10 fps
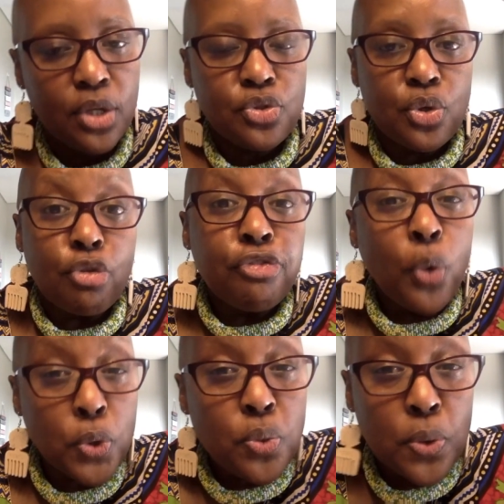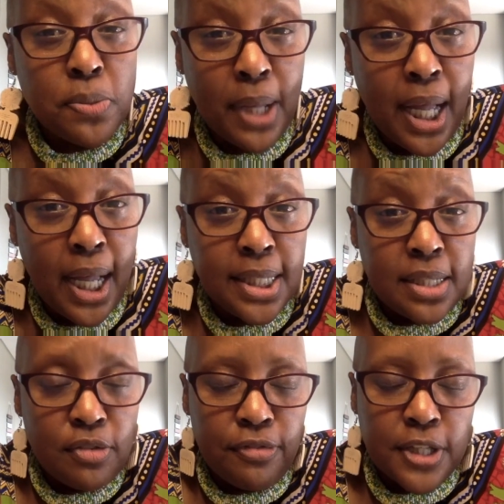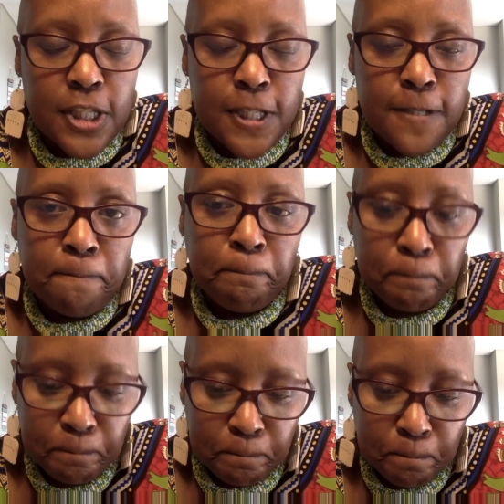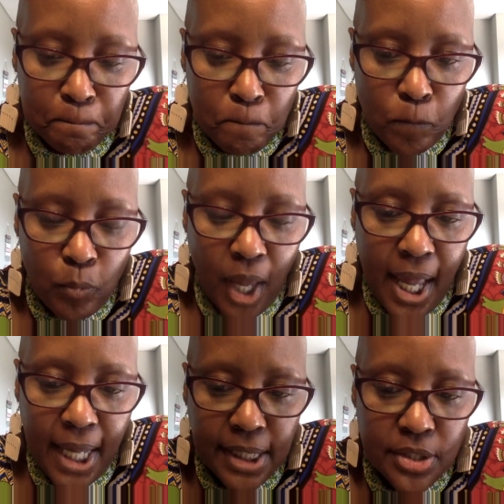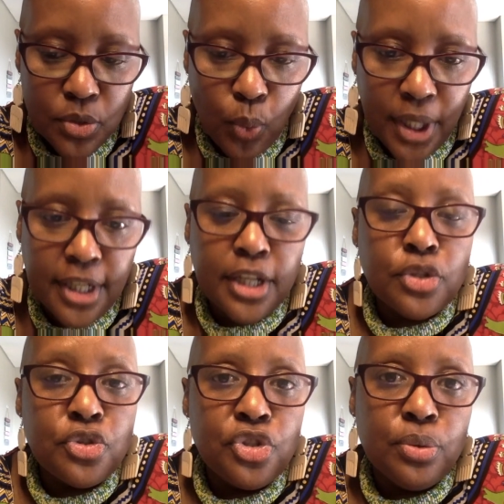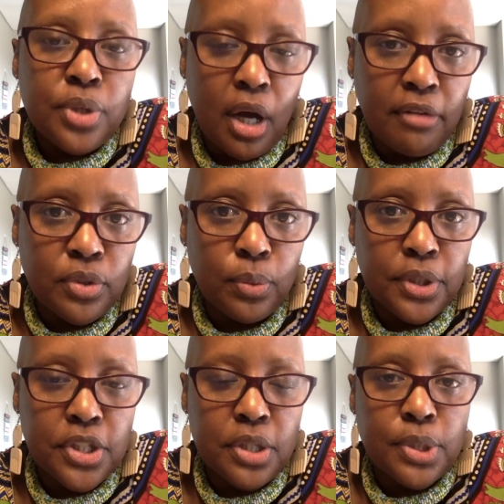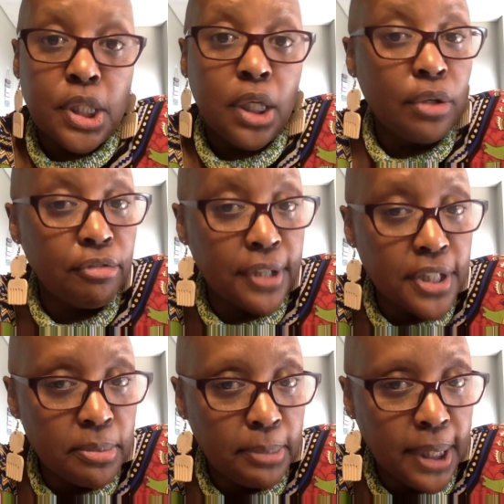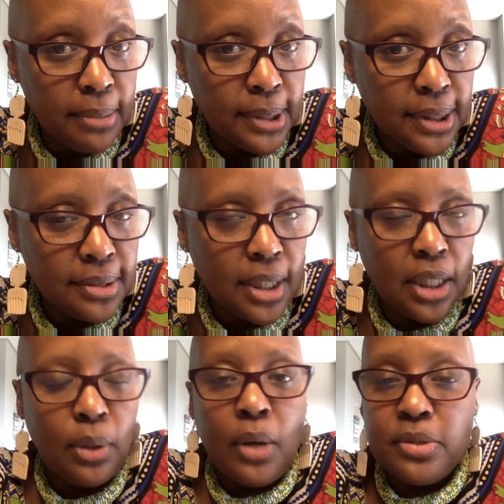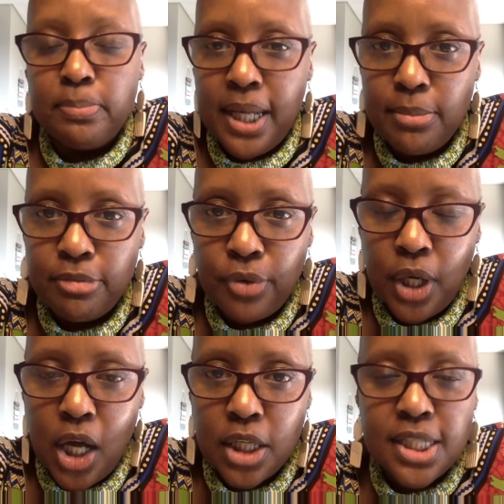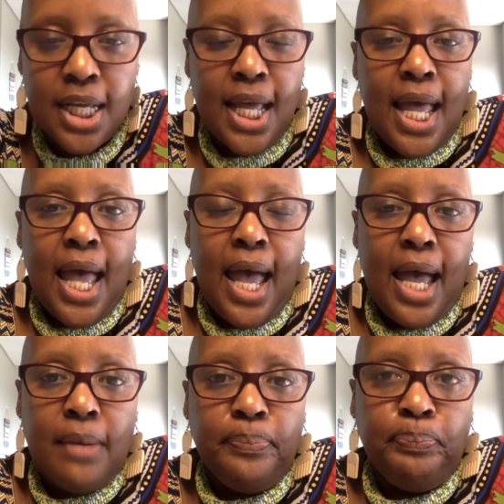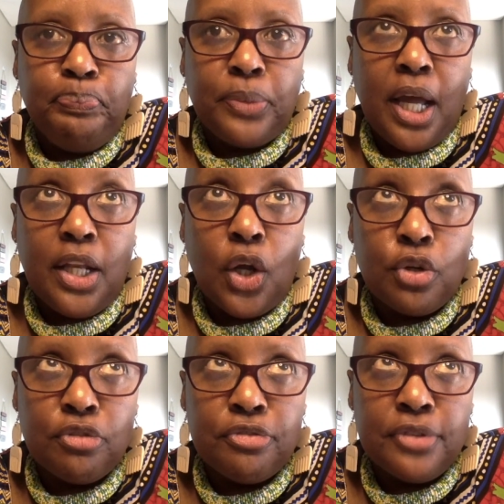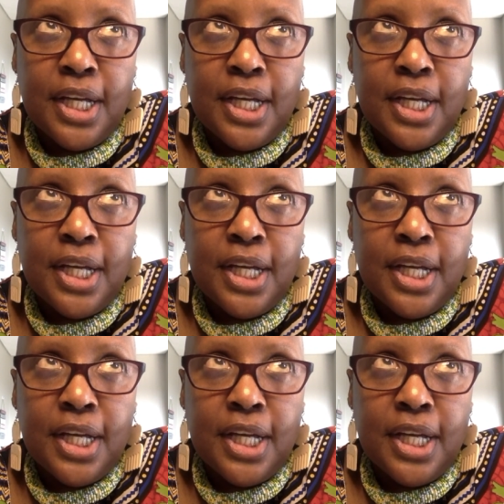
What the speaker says: So the force was behind his fist. And what had ensued afterwards, there was a lot of victim blaming. I was blamed for a lot. A lot of